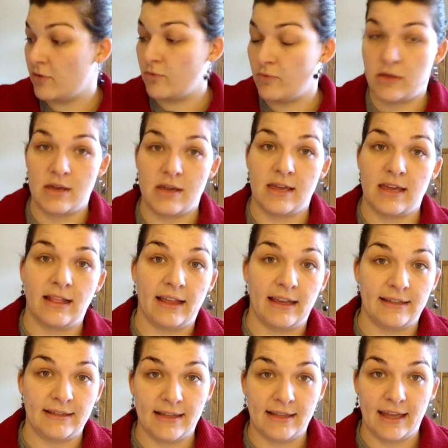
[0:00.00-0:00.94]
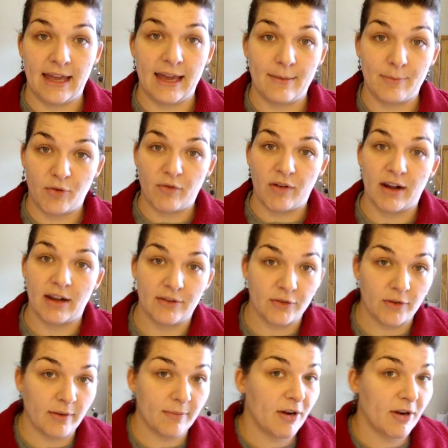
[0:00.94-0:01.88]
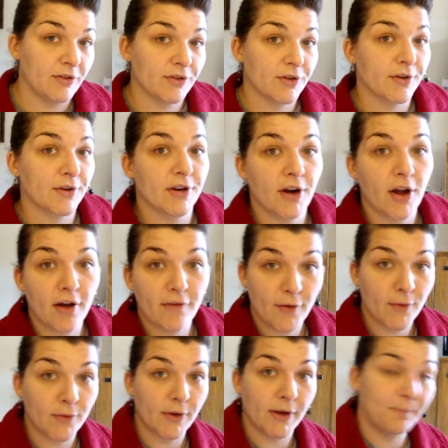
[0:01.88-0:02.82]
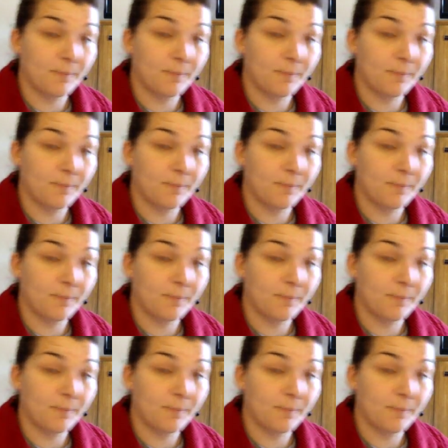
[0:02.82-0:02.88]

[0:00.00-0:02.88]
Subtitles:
I don't think it likes the camera running, so I'm going to turn it off.